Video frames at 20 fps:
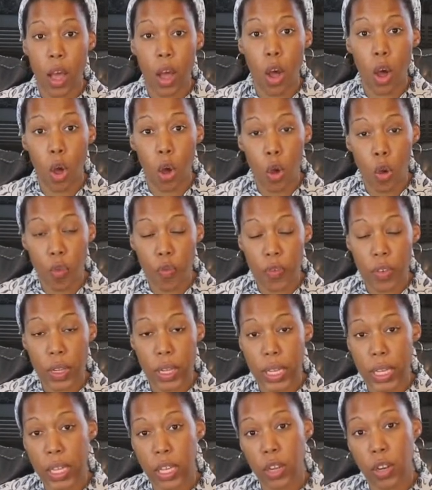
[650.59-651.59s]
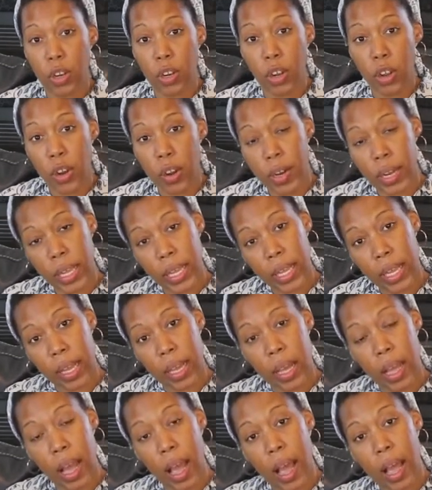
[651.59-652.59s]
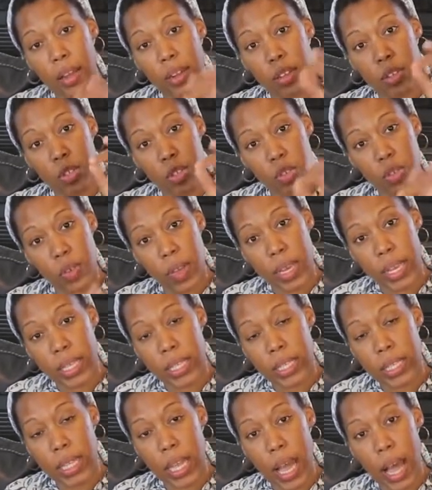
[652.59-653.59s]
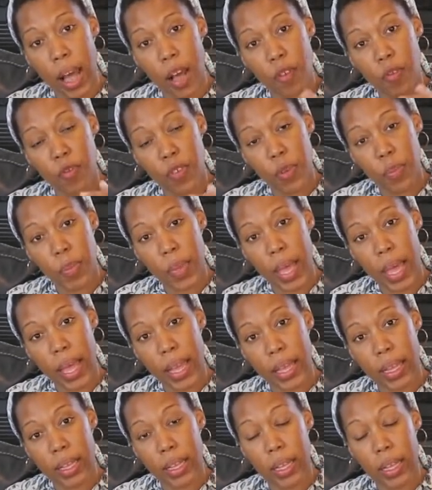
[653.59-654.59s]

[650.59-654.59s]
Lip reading: Hopefully you're learning how to trace the alphabet,